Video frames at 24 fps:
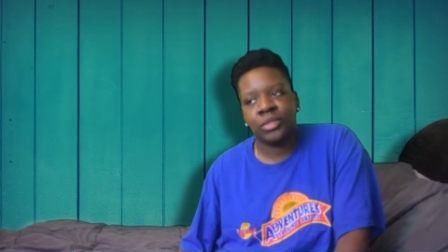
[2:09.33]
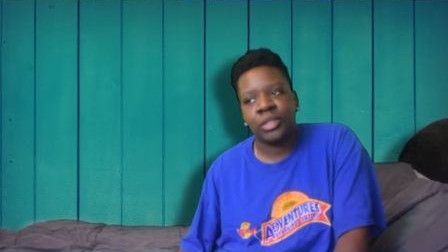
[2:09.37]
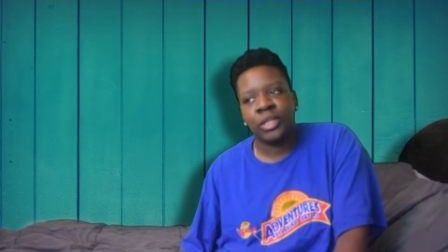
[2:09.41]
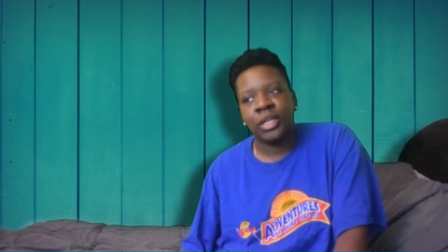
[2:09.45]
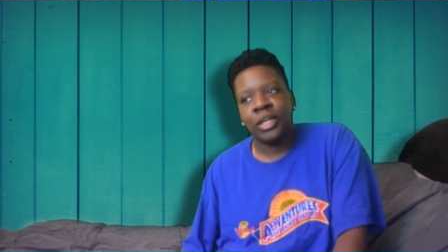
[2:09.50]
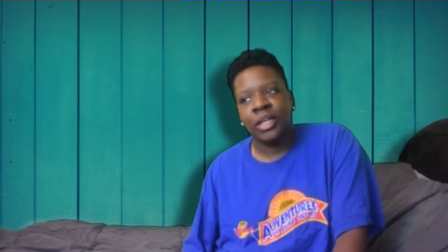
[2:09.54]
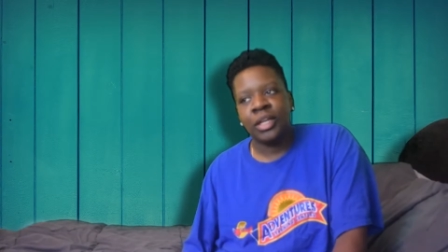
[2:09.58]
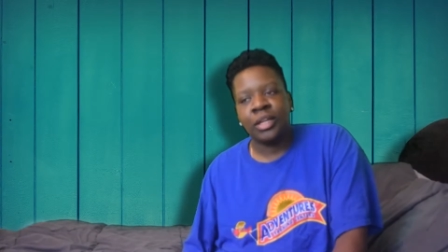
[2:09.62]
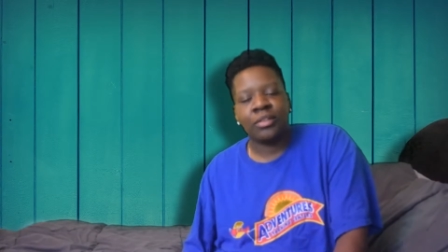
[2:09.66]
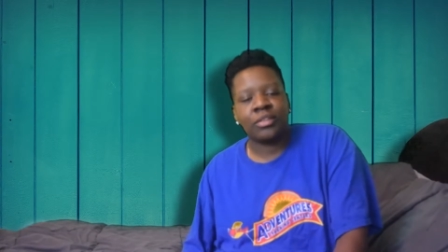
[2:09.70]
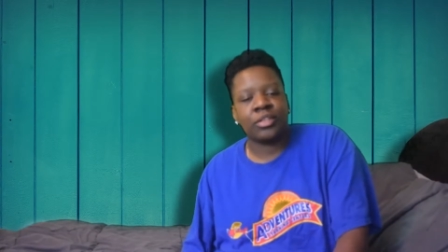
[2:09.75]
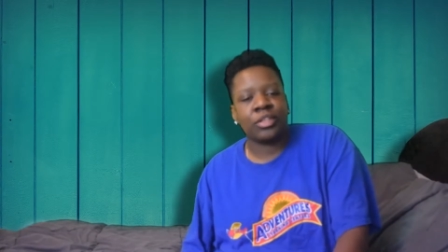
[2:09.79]

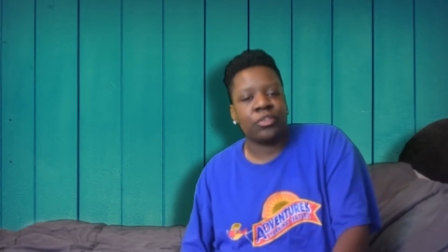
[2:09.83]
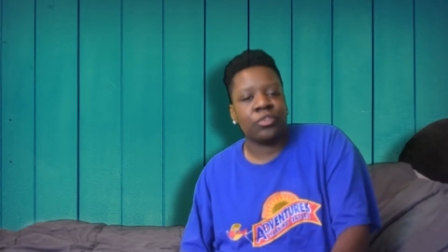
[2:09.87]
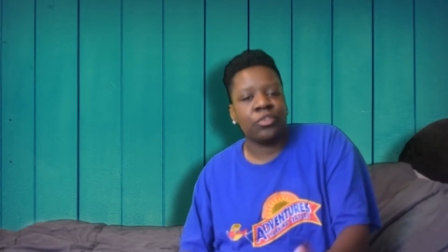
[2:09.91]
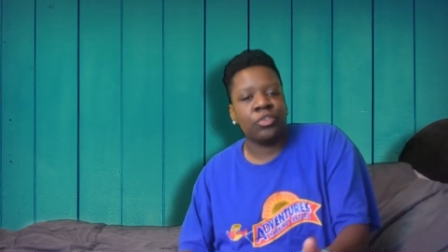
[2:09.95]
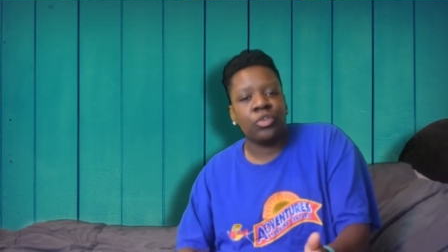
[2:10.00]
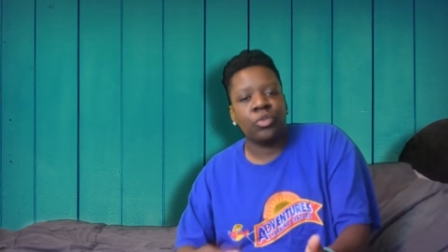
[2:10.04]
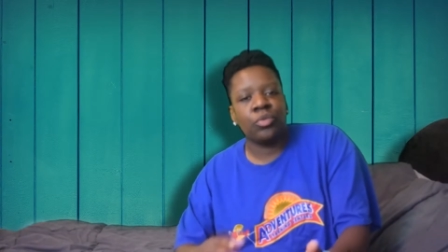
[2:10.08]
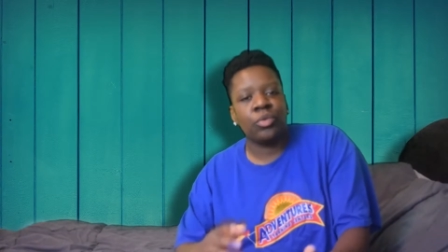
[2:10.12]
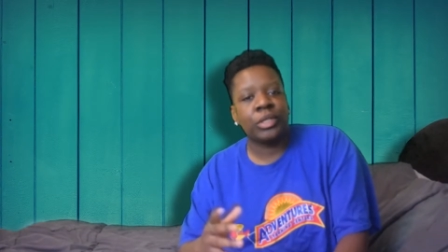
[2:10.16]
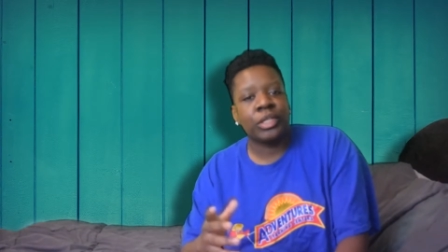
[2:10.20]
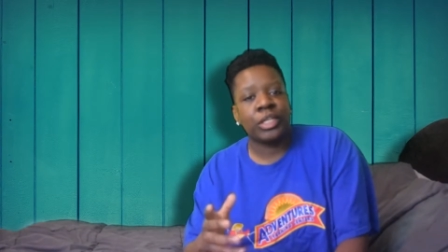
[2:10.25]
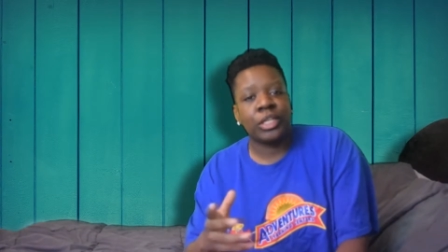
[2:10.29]
I was like, if you
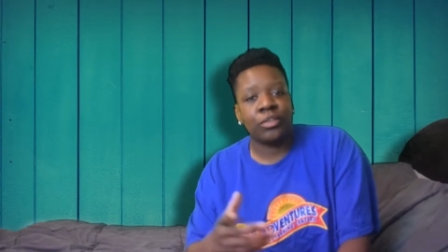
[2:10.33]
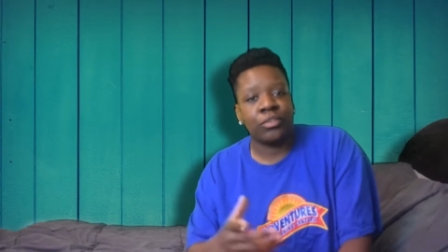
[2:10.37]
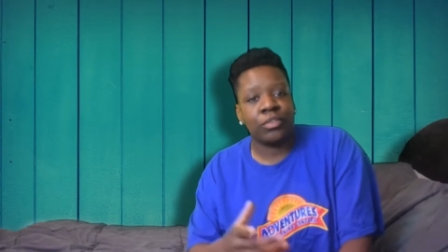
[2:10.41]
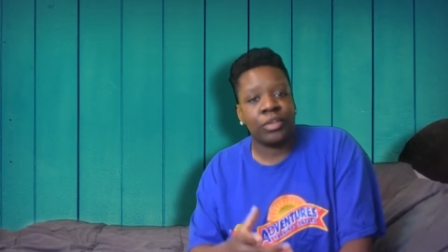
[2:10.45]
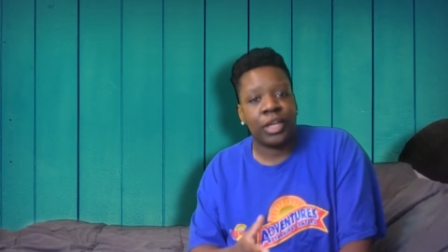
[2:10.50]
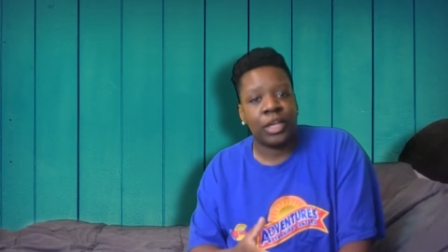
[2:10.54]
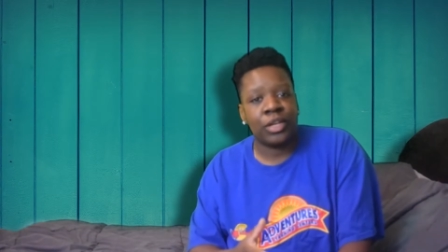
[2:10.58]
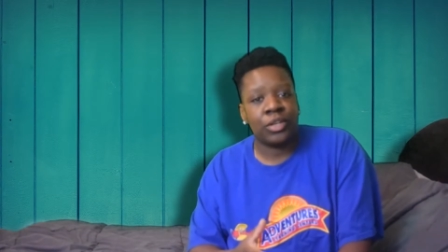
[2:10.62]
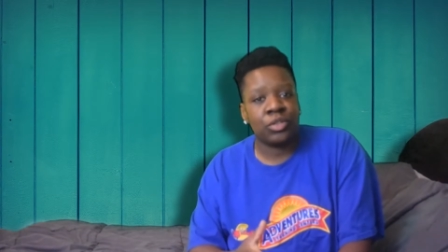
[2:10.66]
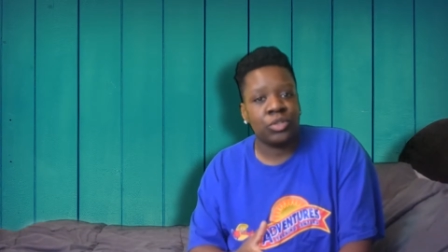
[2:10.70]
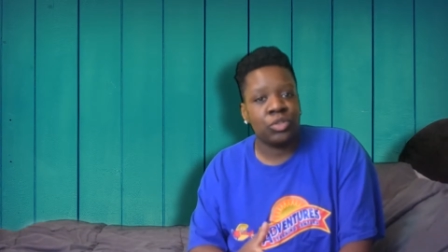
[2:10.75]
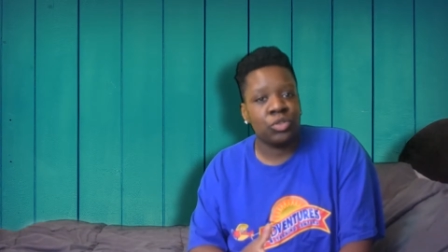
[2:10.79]
don't want to give it
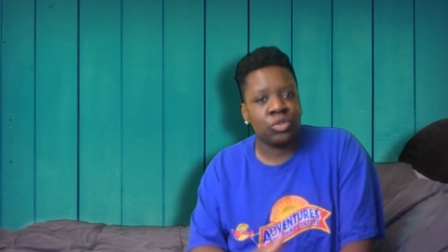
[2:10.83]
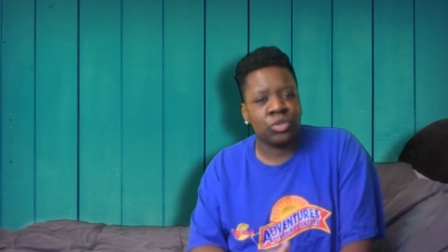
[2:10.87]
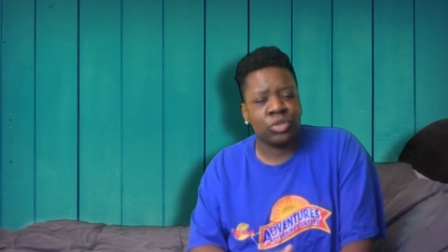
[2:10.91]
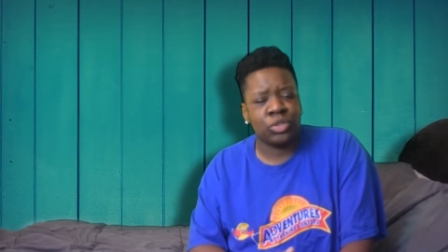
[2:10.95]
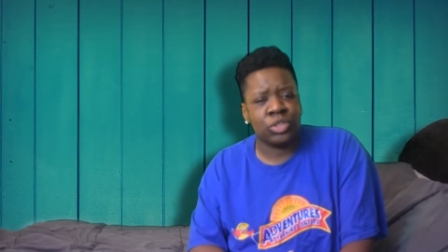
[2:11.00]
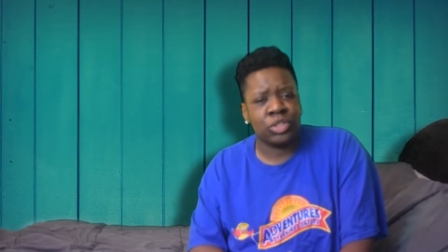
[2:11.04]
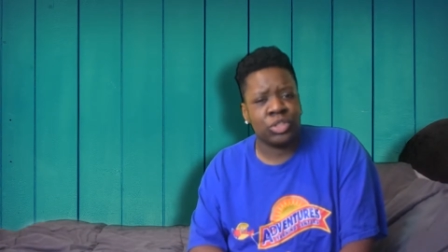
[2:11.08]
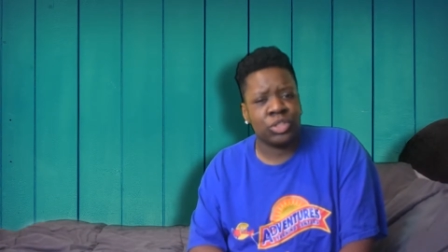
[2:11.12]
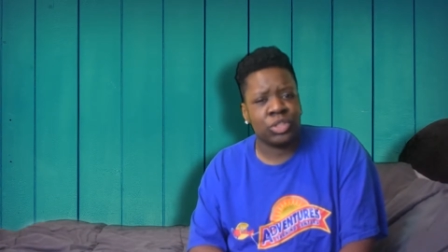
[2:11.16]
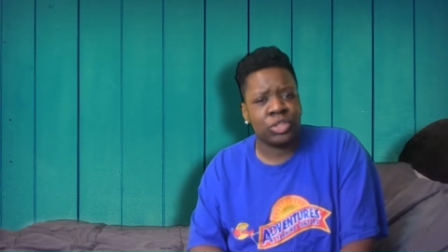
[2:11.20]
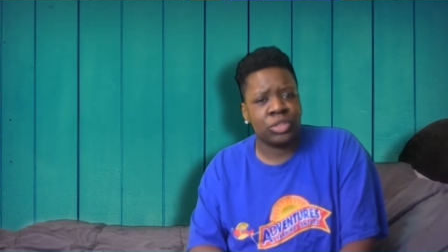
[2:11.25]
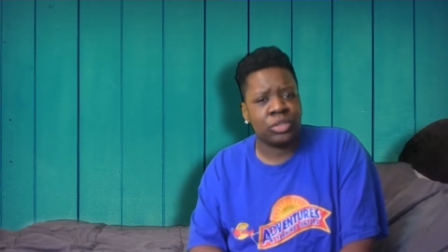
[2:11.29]
out, you
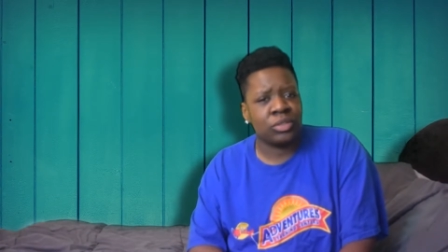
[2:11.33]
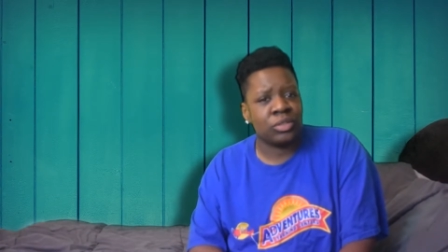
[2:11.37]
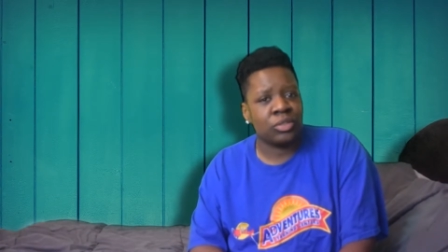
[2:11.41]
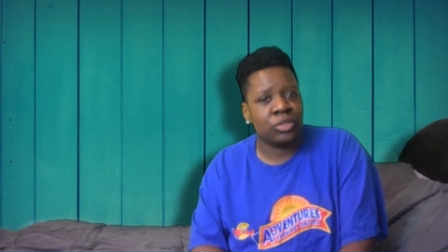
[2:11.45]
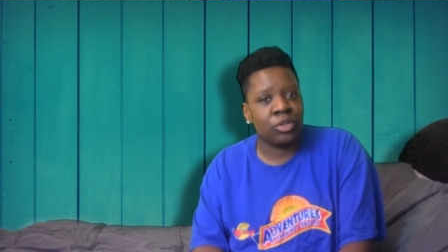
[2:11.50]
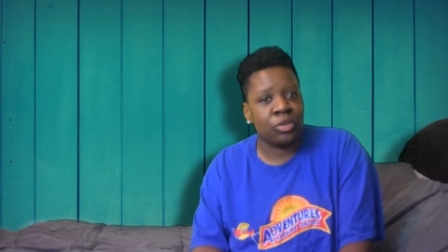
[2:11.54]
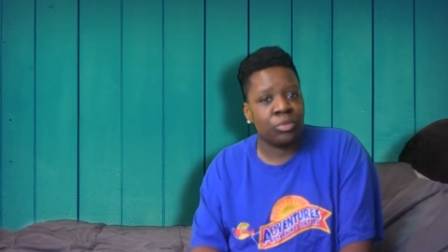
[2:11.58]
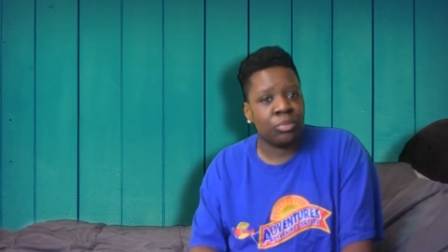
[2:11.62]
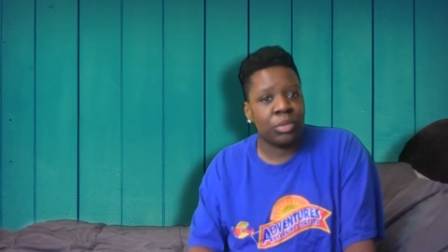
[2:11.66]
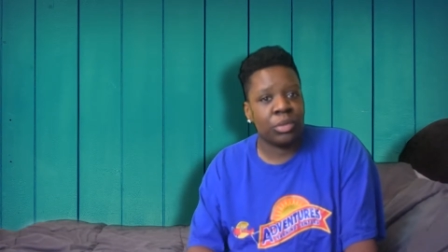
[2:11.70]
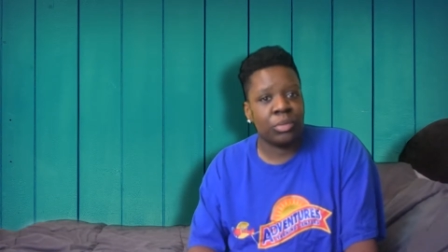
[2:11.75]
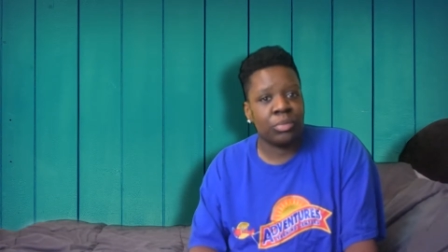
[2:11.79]
can just,
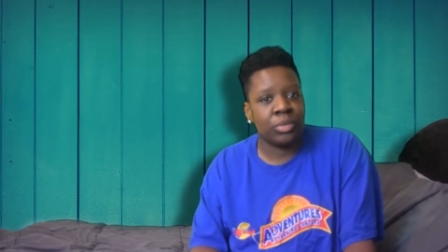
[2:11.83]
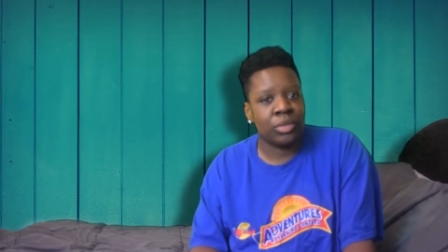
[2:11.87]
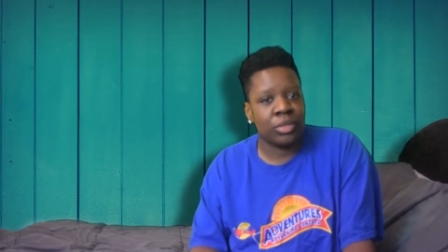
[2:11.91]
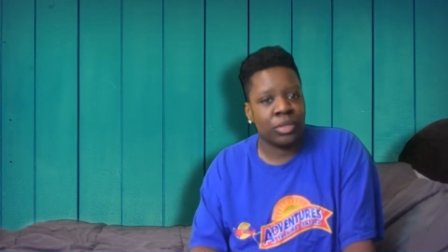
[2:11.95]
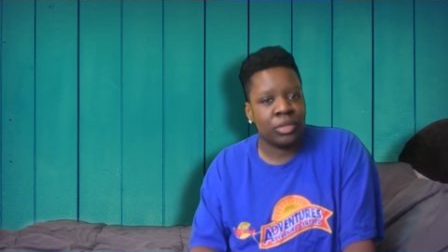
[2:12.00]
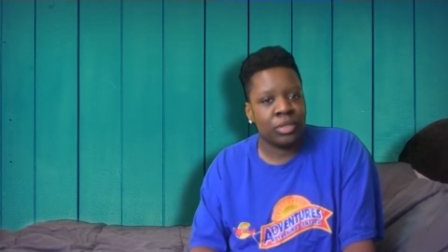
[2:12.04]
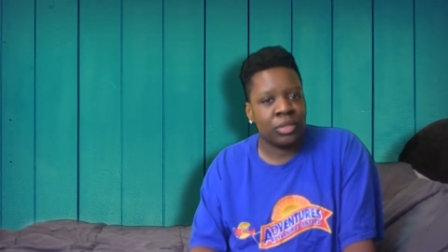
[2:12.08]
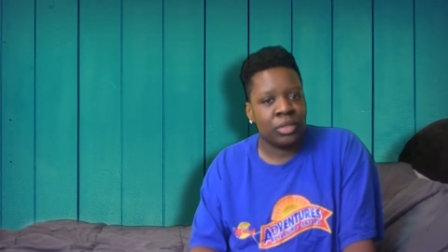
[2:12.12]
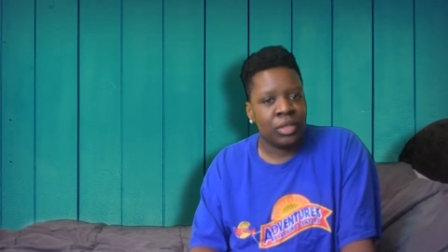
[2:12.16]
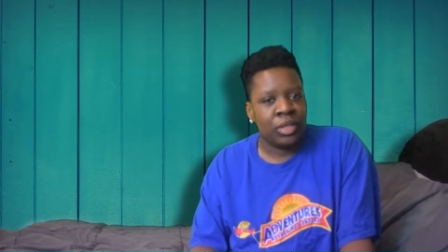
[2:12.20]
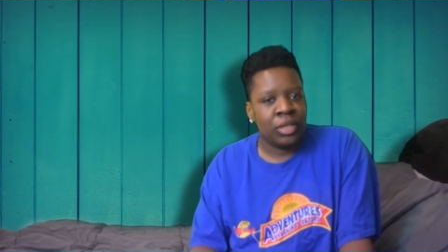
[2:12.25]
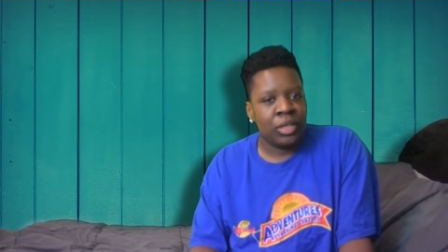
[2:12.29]
you know, meet
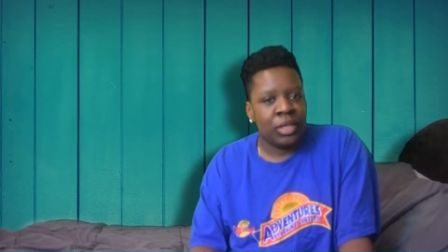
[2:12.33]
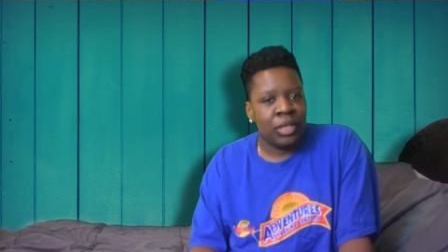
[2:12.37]
me